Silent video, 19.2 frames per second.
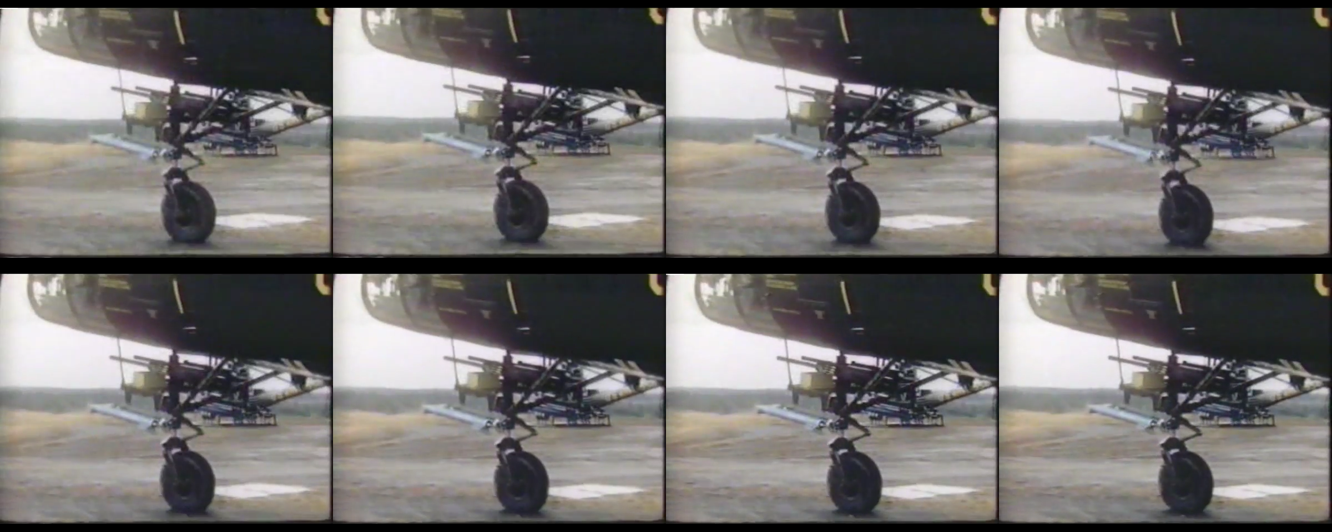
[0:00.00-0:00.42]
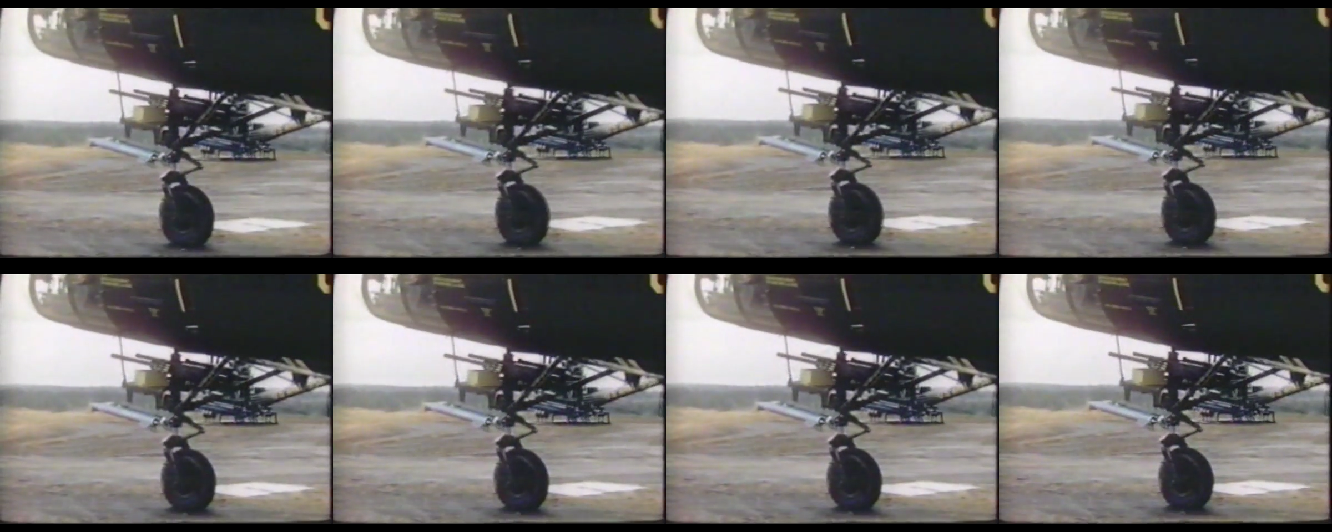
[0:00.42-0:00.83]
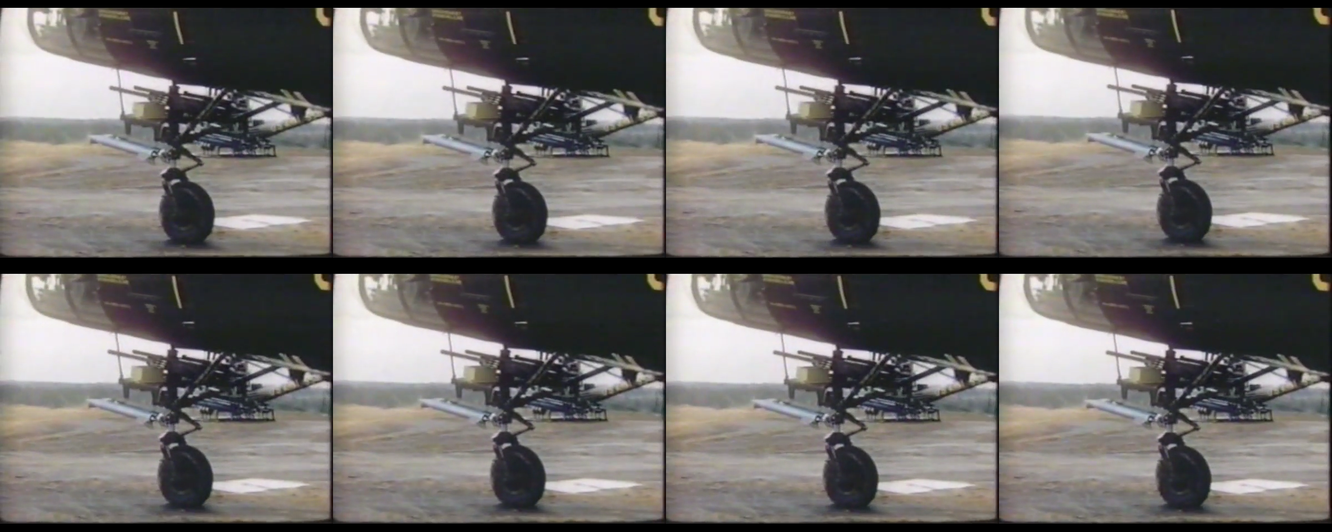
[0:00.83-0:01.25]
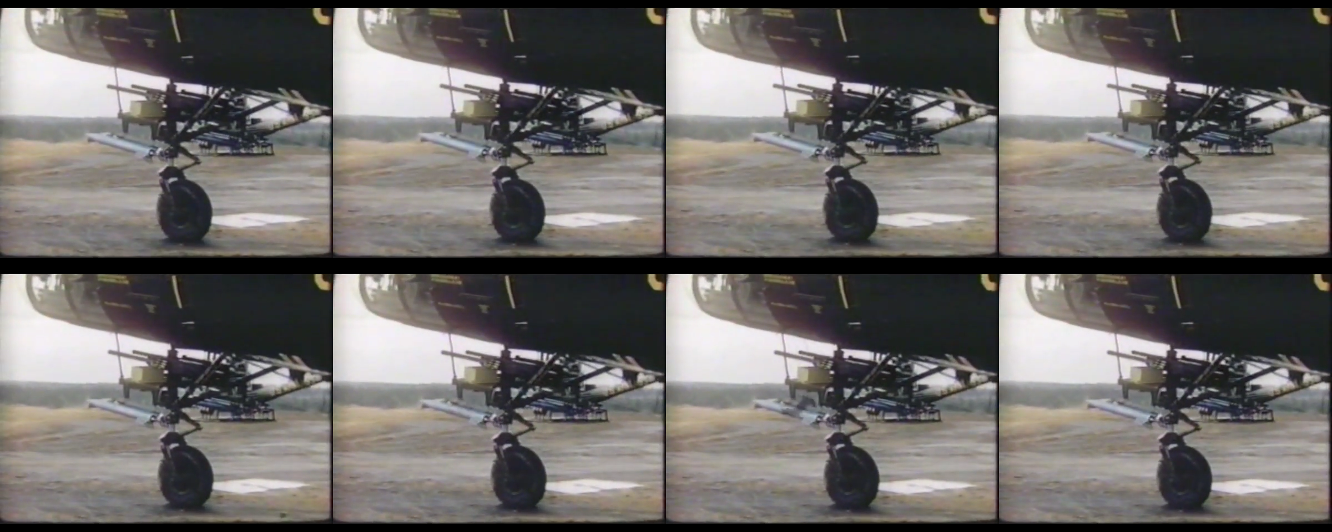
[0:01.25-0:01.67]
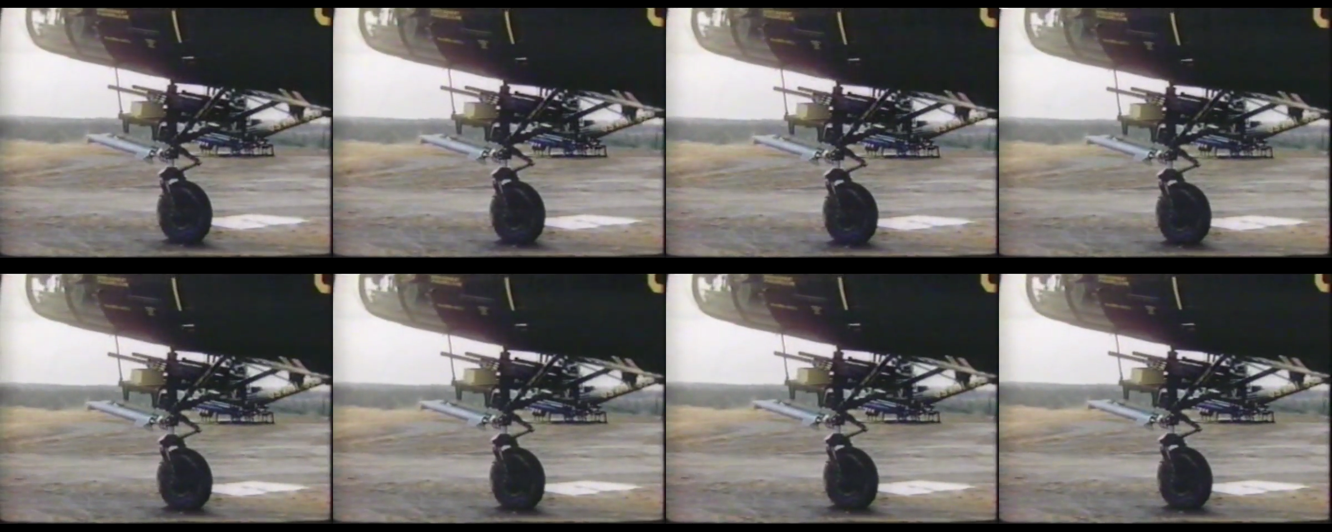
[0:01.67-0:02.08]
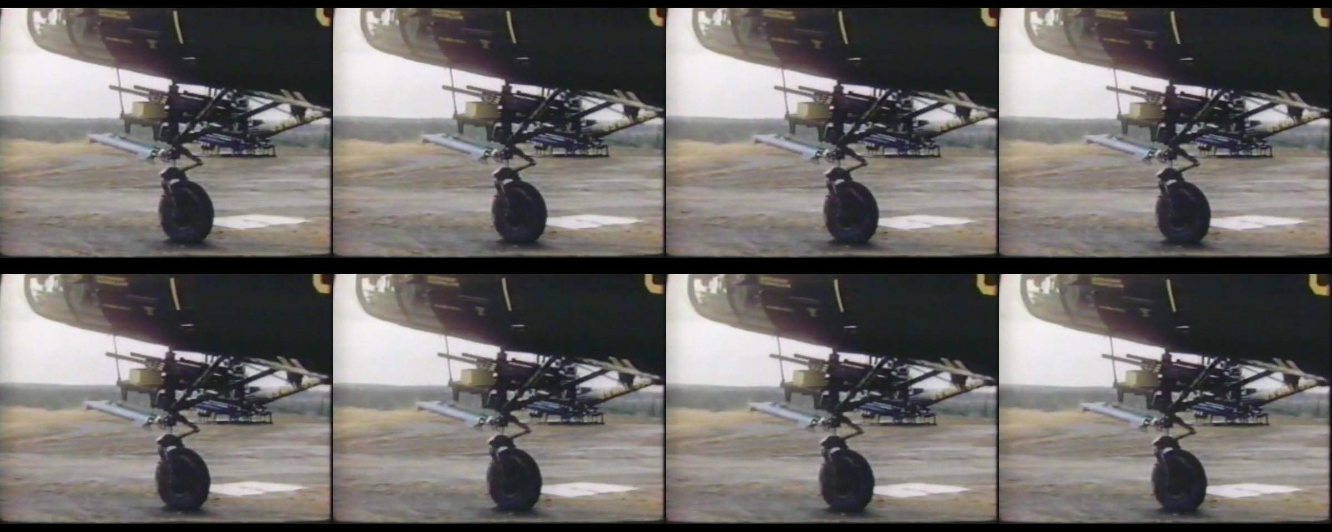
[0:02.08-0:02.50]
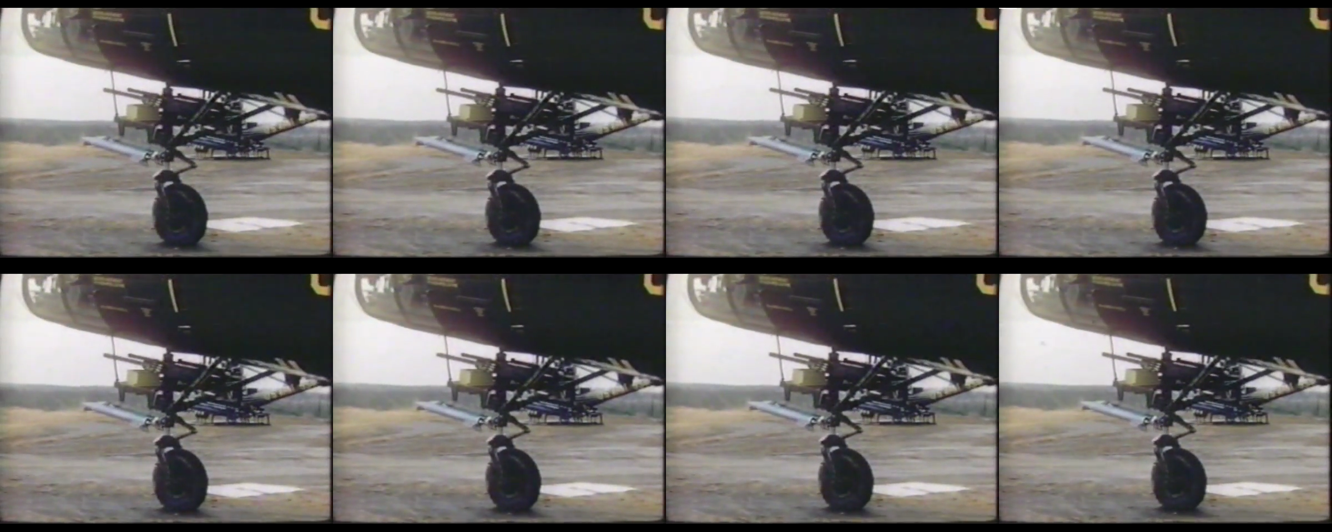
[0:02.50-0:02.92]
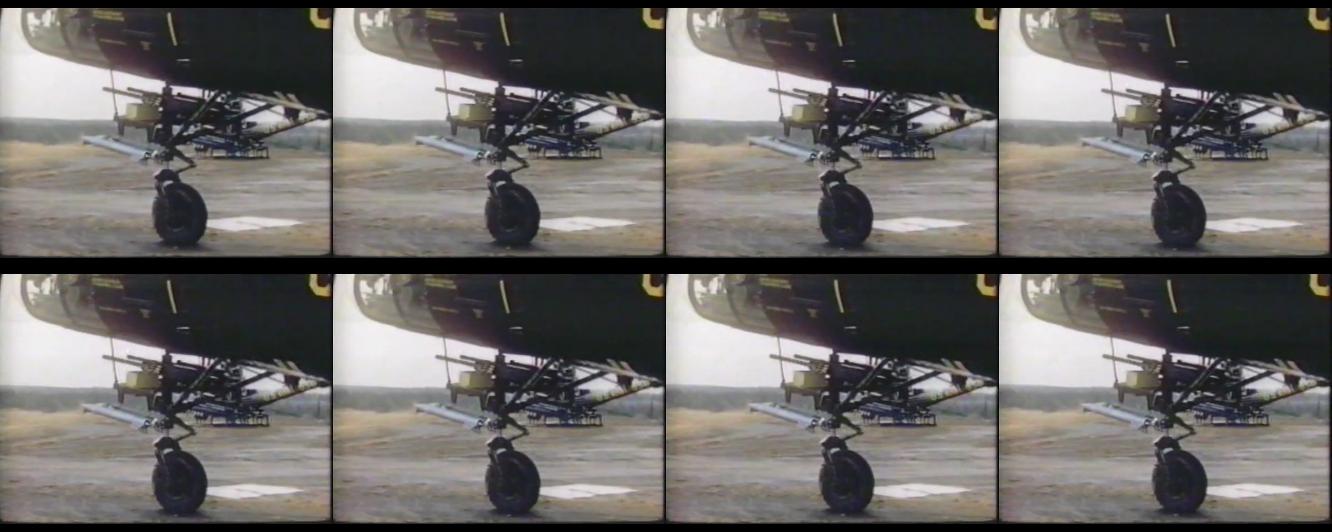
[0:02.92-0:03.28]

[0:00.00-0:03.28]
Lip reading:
No face is visible, so there are no lips to read.